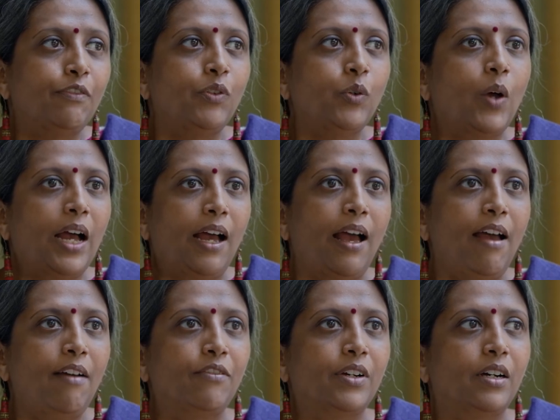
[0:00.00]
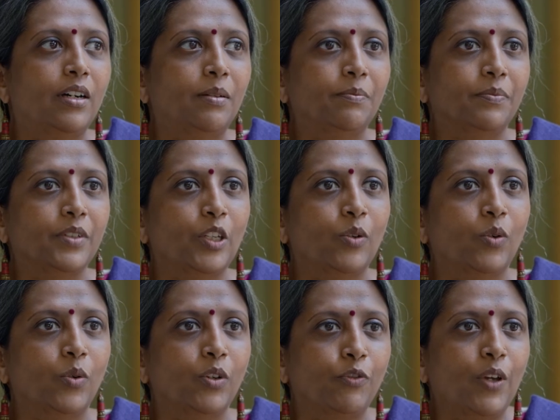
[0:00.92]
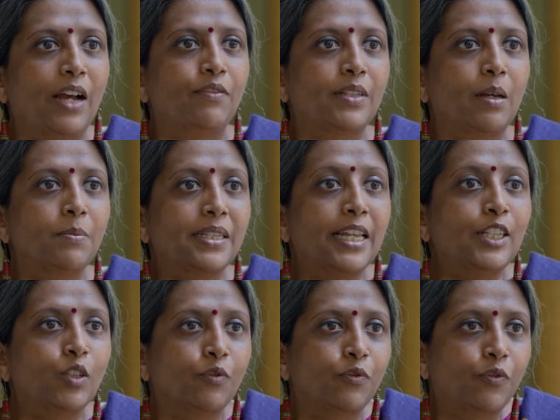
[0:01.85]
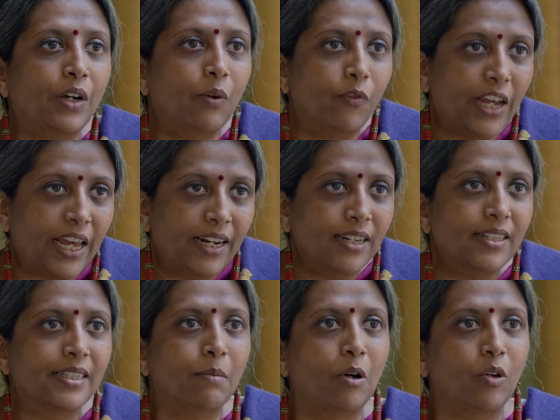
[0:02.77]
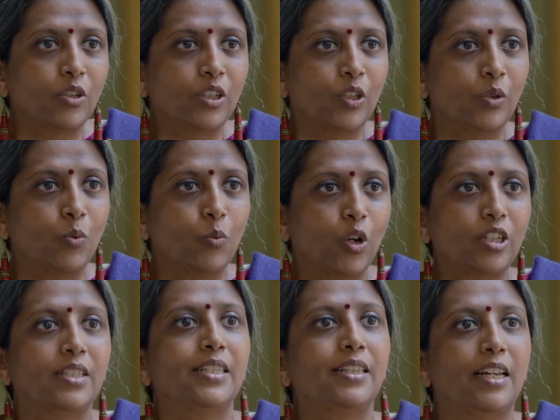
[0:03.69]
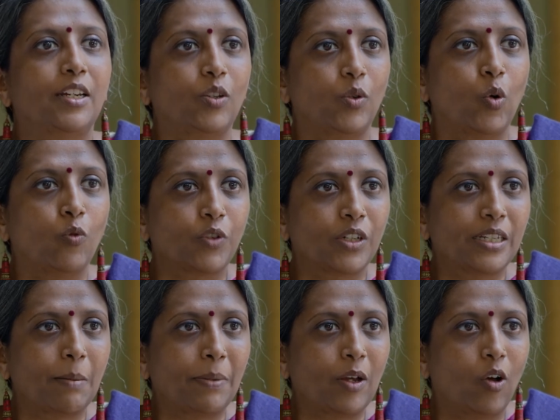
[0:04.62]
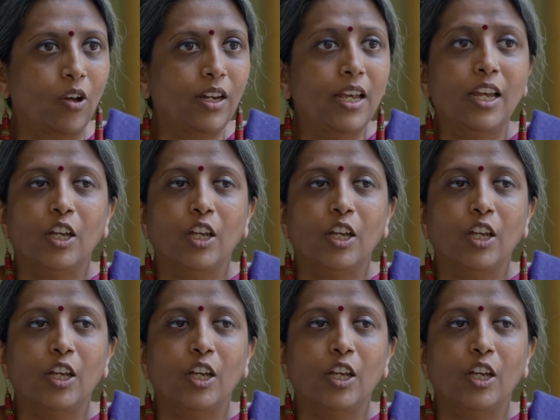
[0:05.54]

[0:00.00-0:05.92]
if you have, if you have some sense of awareness about, what is it that you're overstepping on,